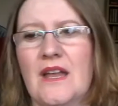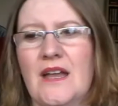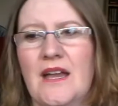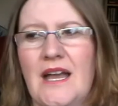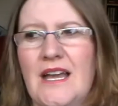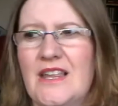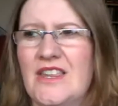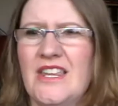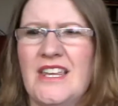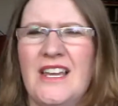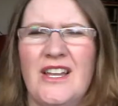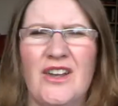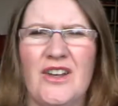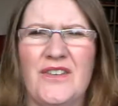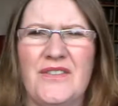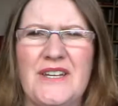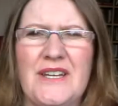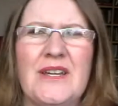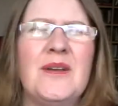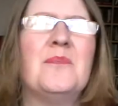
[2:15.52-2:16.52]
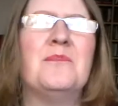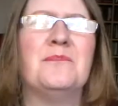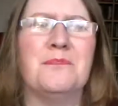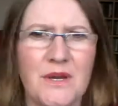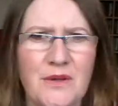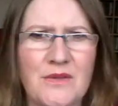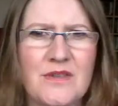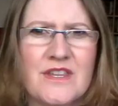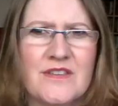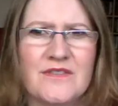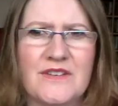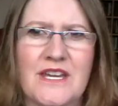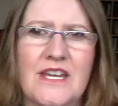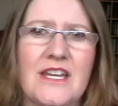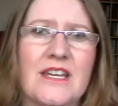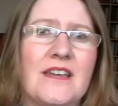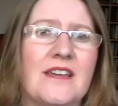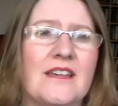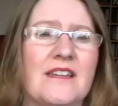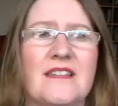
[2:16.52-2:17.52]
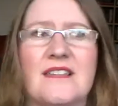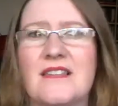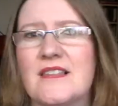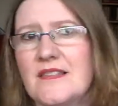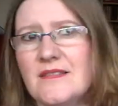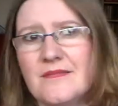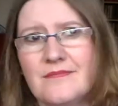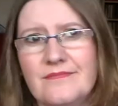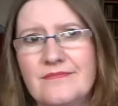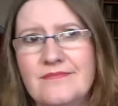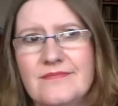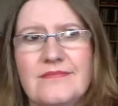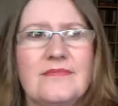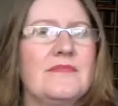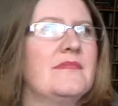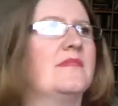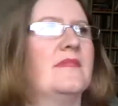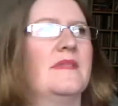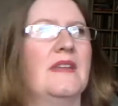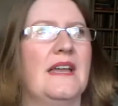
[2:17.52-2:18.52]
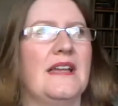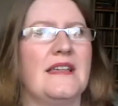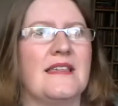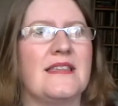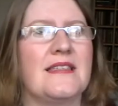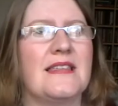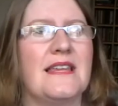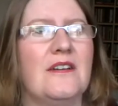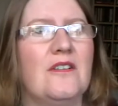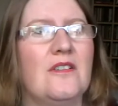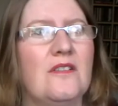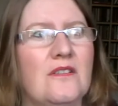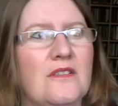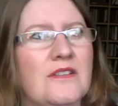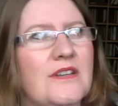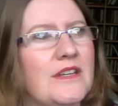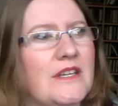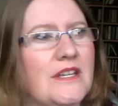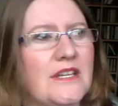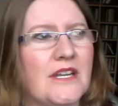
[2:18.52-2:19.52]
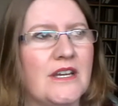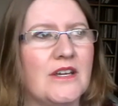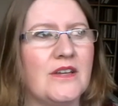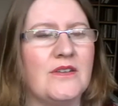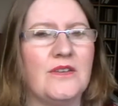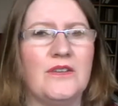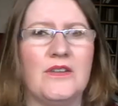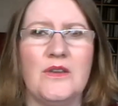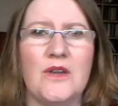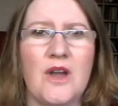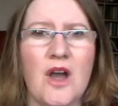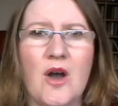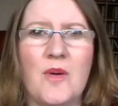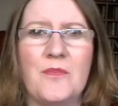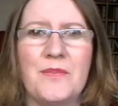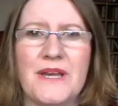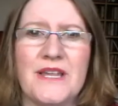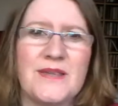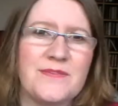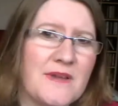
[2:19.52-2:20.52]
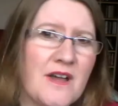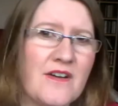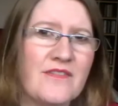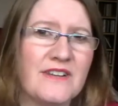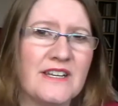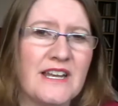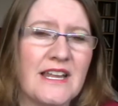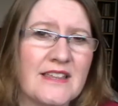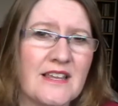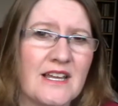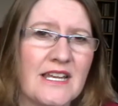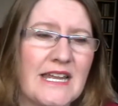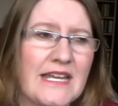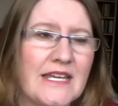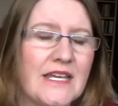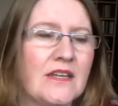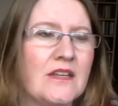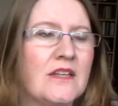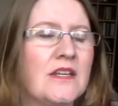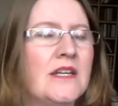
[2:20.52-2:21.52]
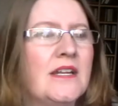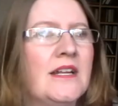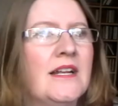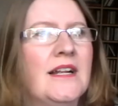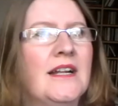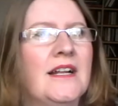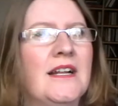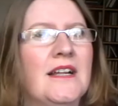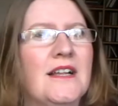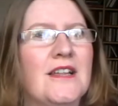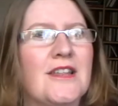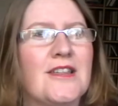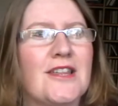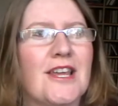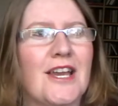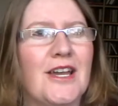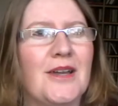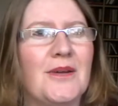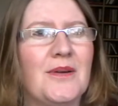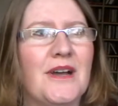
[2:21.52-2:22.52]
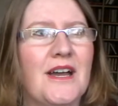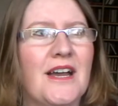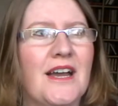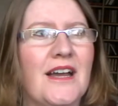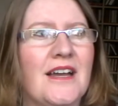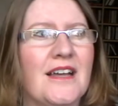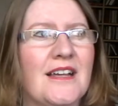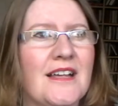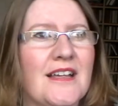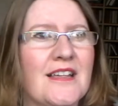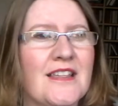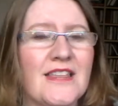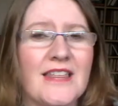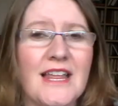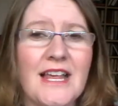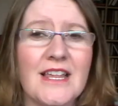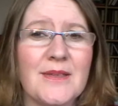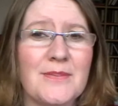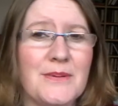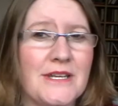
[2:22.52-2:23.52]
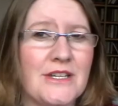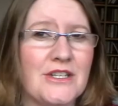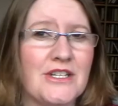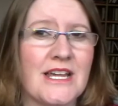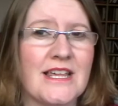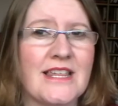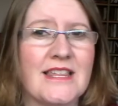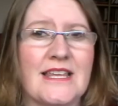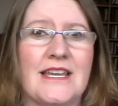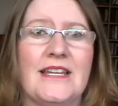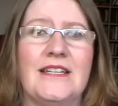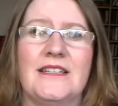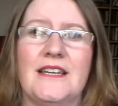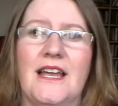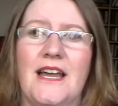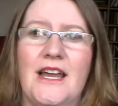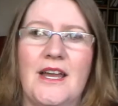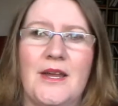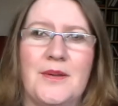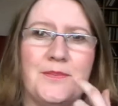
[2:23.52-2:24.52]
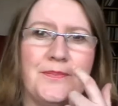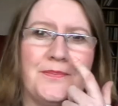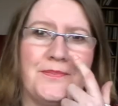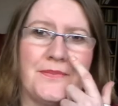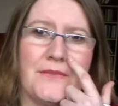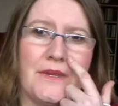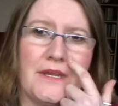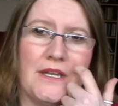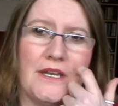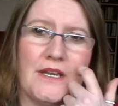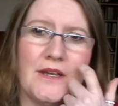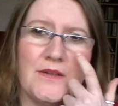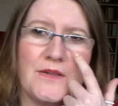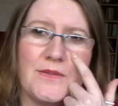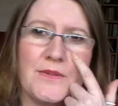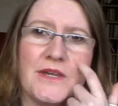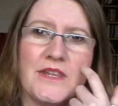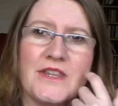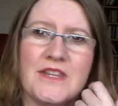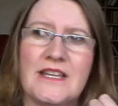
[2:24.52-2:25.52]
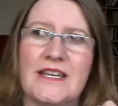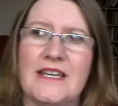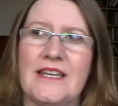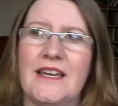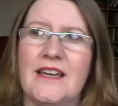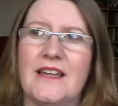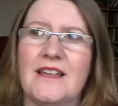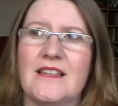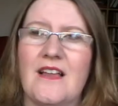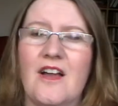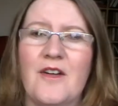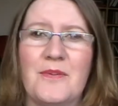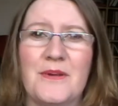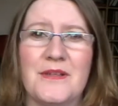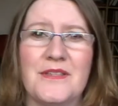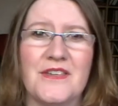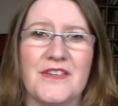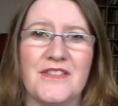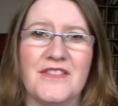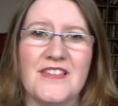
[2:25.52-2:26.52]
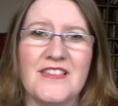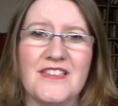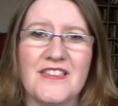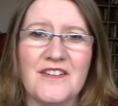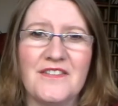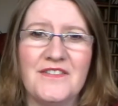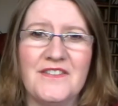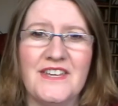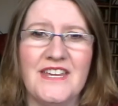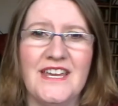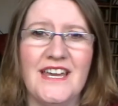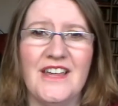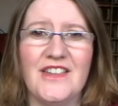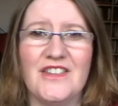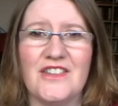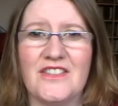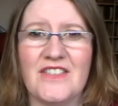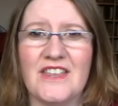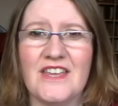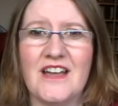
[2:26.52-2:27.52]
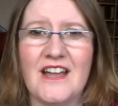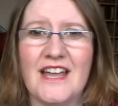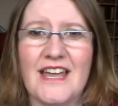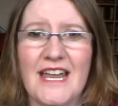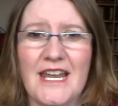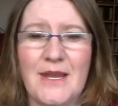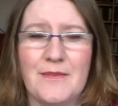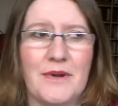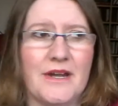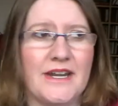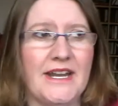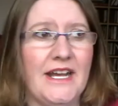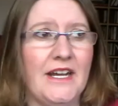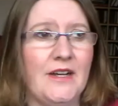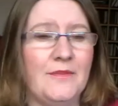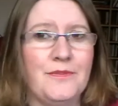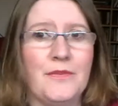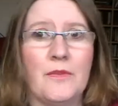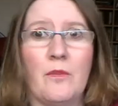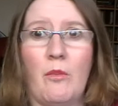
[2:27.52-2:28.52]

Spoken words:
Actually, a lot of it, most of it, because it's still, you know, you can't piss me off unless I let you. So that's been interesting, you know, especially as I've been doing this stuff for years. You'd think I'd get it by now.